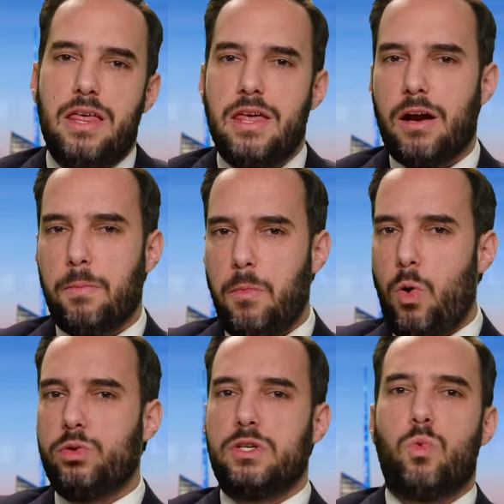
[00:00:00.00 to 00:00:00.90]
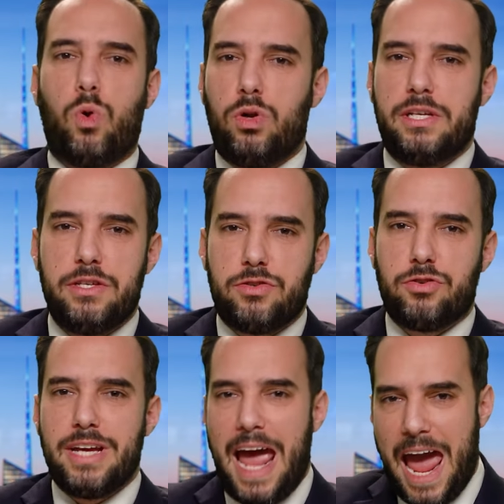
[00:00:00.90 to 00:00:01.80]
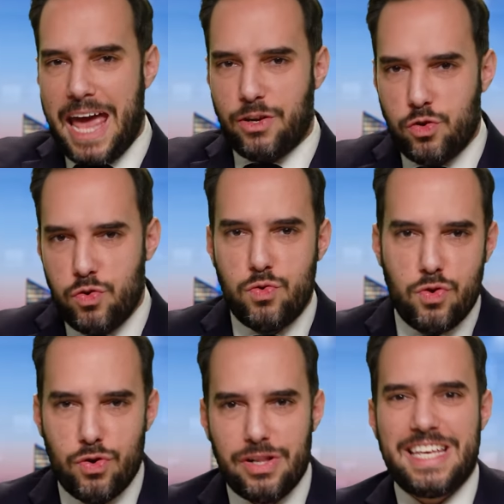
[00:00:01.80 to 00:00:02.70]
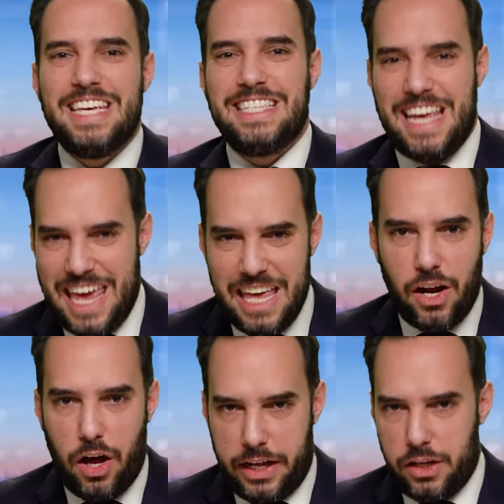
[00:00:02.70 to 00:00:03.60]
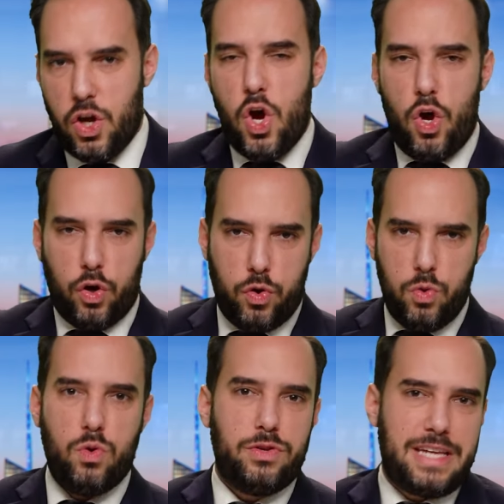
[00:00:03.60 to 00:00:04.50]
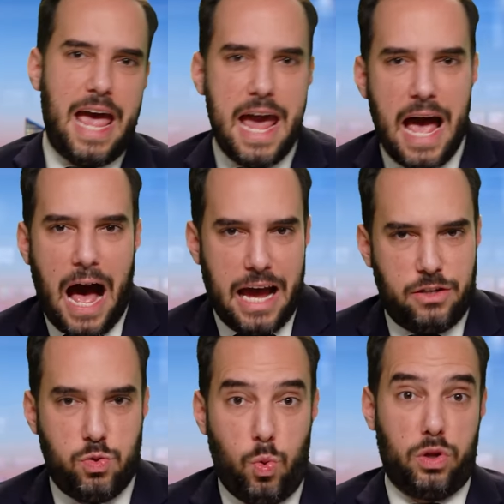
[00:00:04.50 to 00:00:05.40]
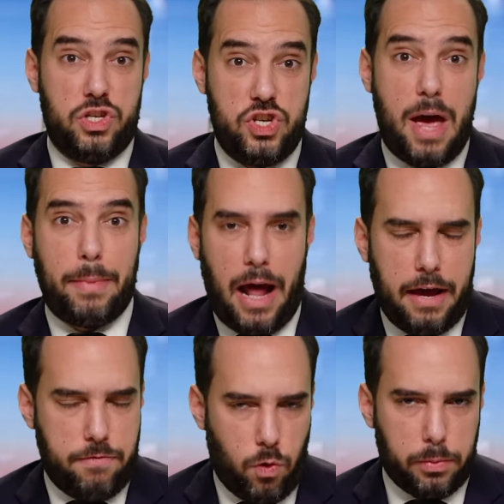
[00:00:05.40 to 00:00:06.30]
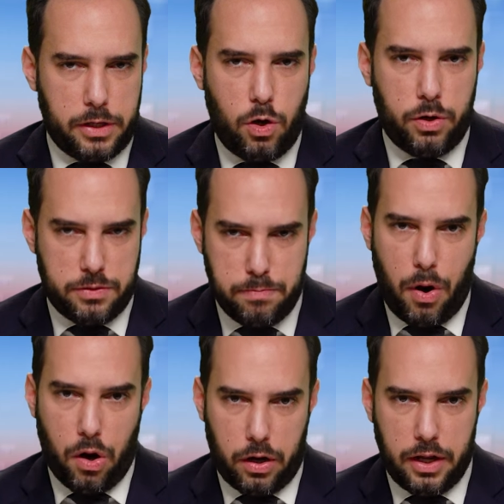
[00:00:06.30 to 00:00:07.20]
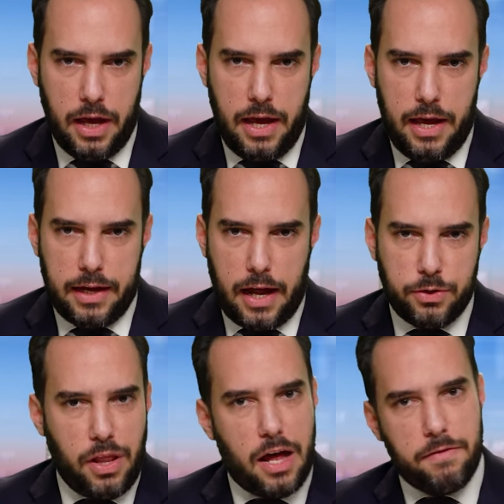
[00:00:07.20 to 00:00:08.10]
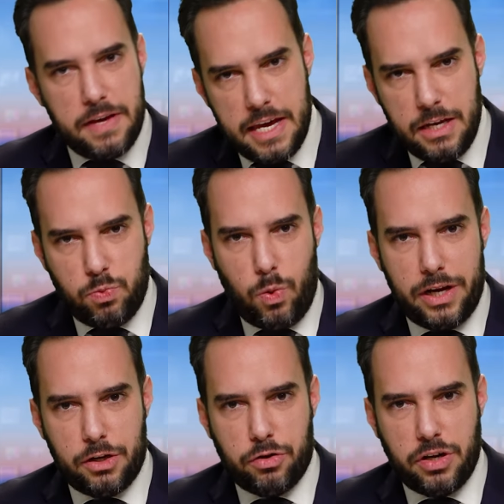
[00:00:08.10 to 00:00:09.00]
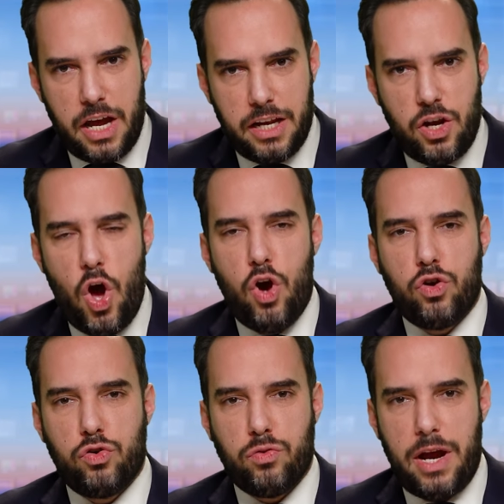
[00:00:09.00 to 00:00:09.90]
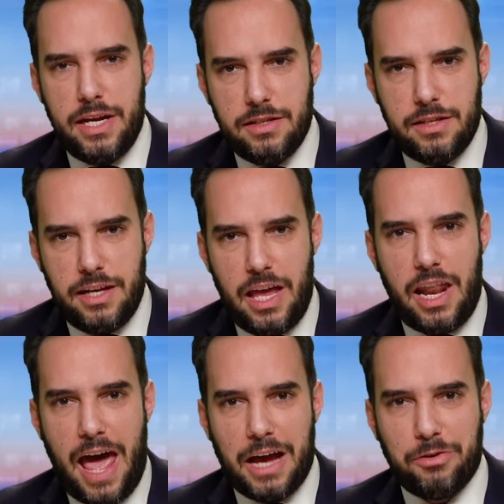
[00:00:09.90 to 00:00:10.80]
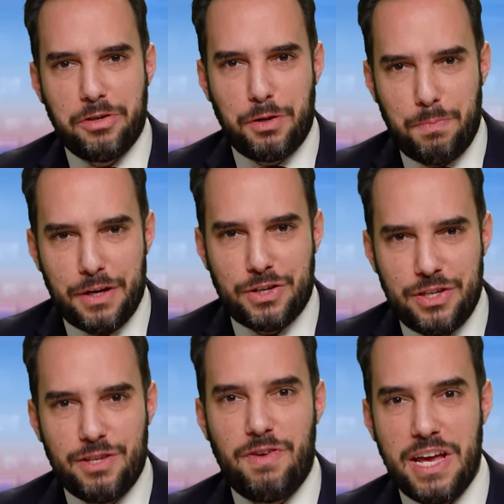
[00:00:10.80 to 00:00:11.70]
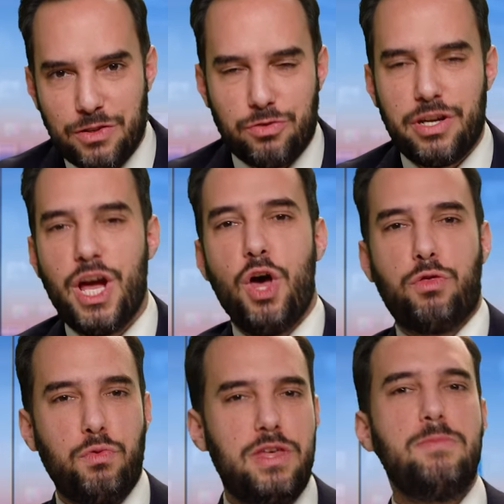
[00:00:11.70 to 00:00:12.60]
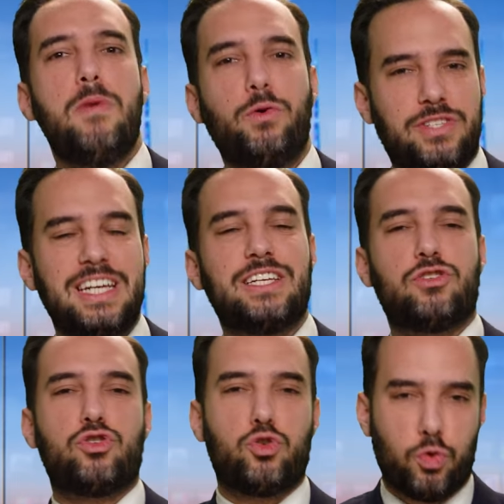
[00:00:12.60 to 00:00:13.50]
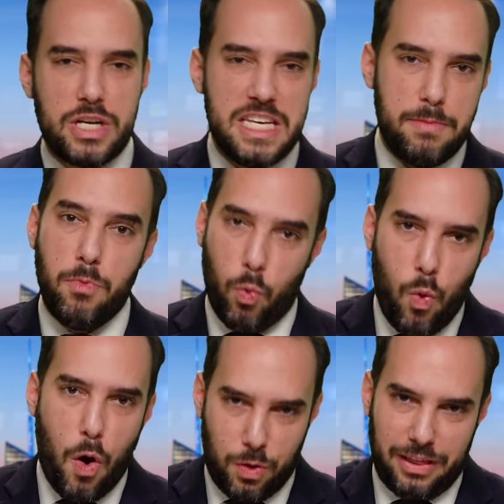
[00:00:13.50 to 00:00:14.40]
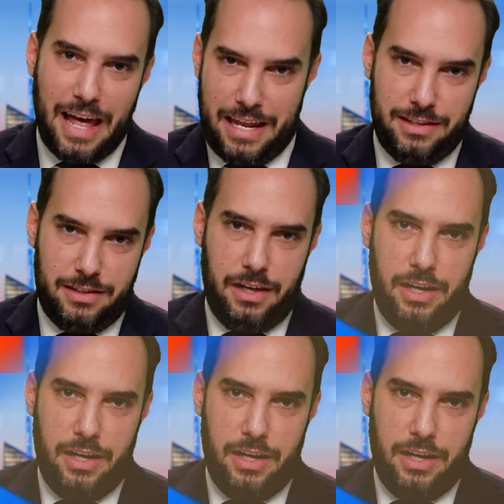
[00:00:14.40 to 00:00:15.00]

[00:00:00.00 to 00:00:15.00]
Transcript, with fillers: They're molding world history, and Google is in on it. Google's AI tool, Gemini, formerly known as Bard, got a lot of heat when it created crazy inaccurate depictions of history through the most extreme woke lens.